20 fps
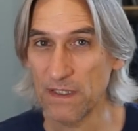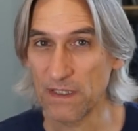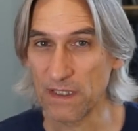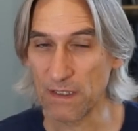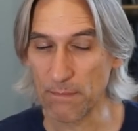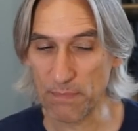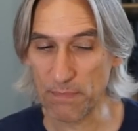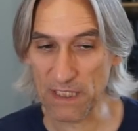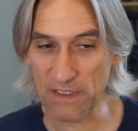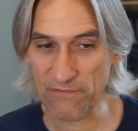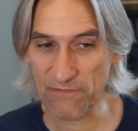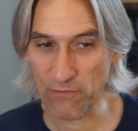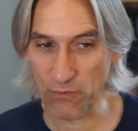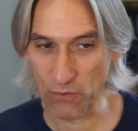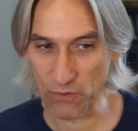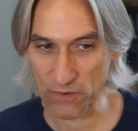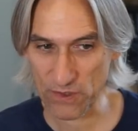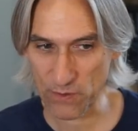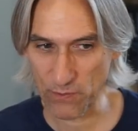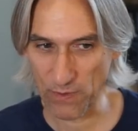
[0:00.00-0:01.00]
the b
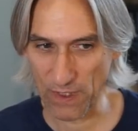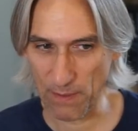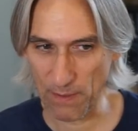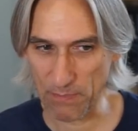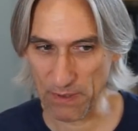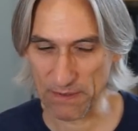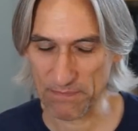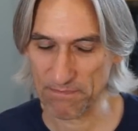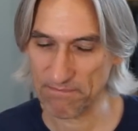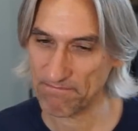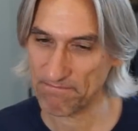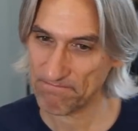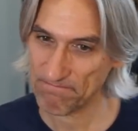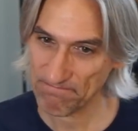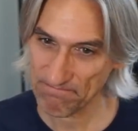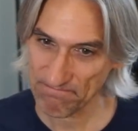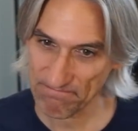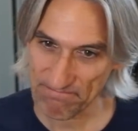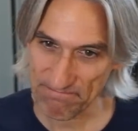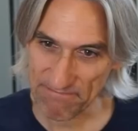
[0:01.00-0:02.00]
four square. But
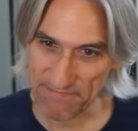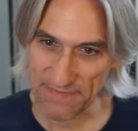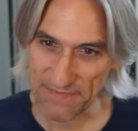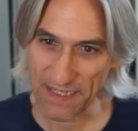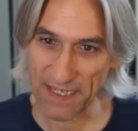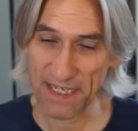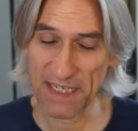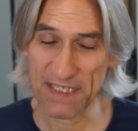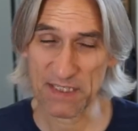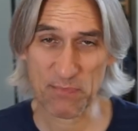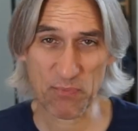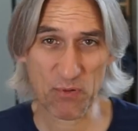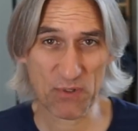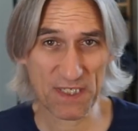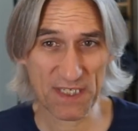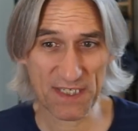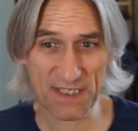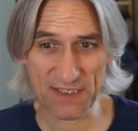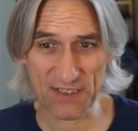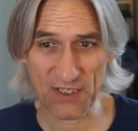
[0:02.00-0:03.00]
it's
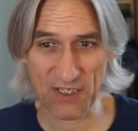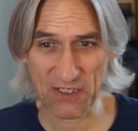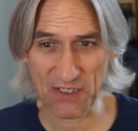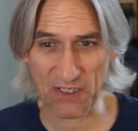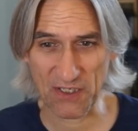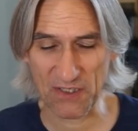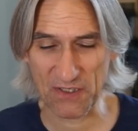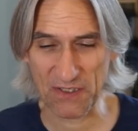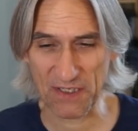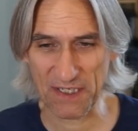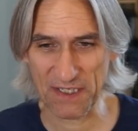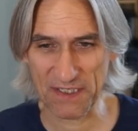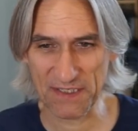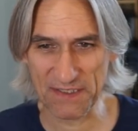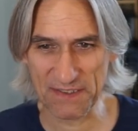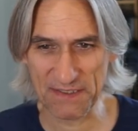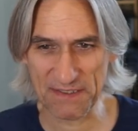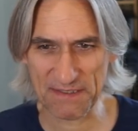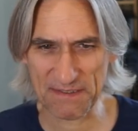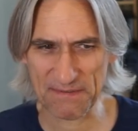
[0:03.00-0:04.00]
pretty subtle
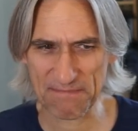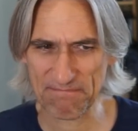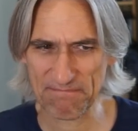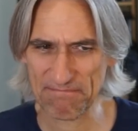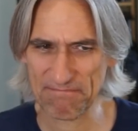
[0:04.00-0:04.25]
and,